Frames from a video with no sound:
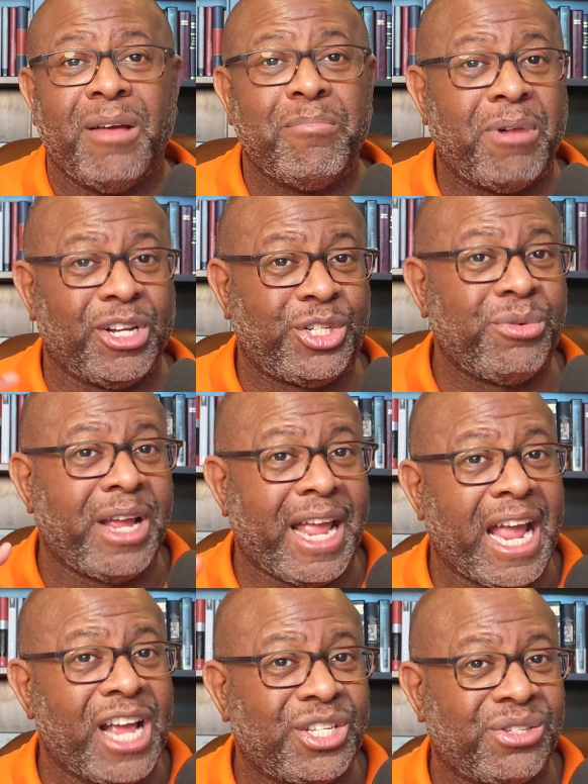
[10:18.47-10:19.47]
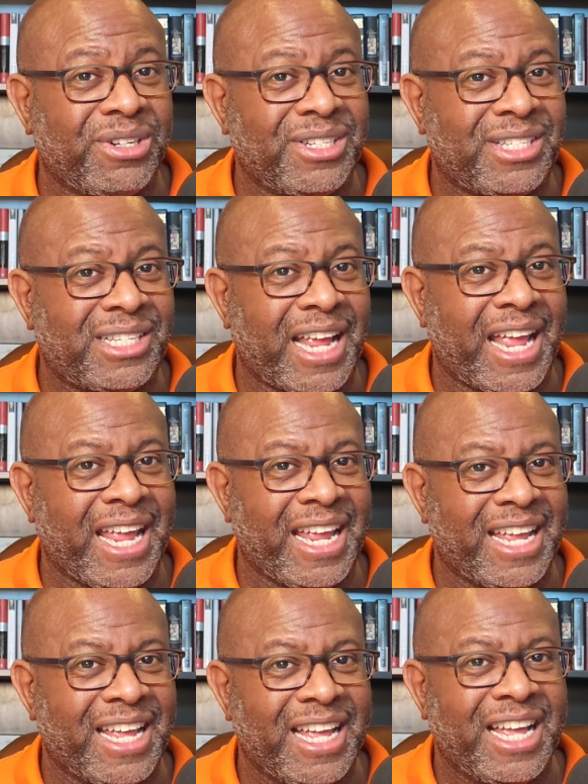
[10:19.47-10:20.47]
but you answer and
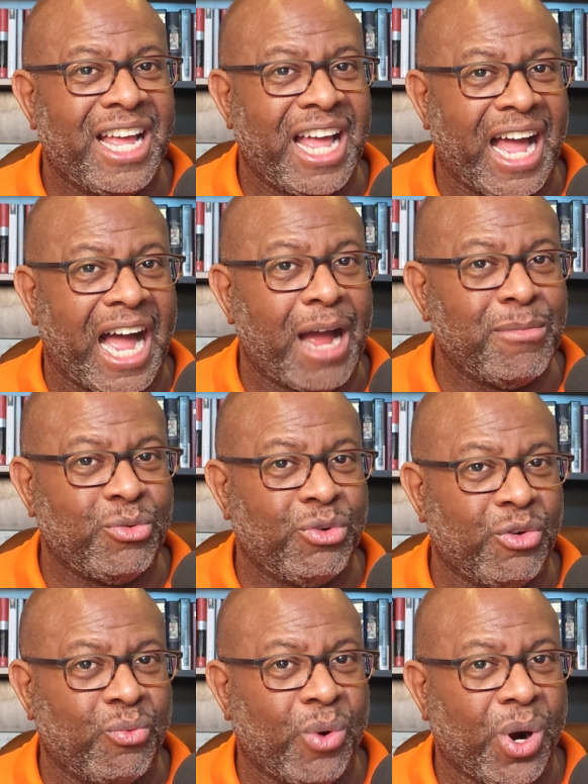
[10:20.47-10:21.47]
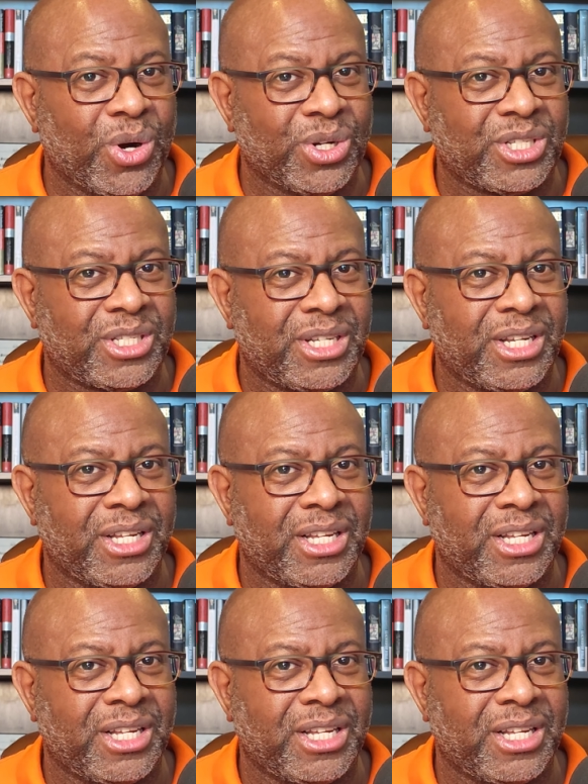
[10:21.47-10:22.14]
say, I'm doing worse,